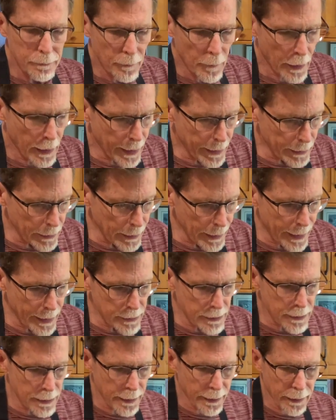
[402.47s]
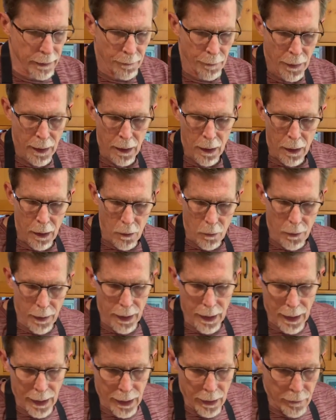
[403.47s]
And lastly, we
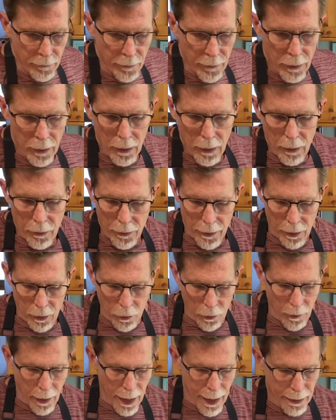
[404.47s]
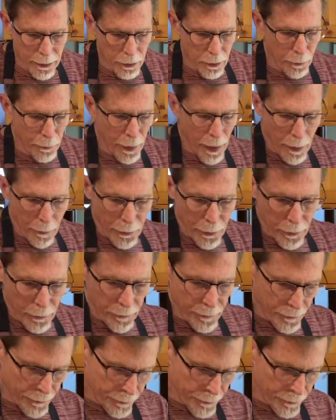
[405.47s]
have the cracked pepper.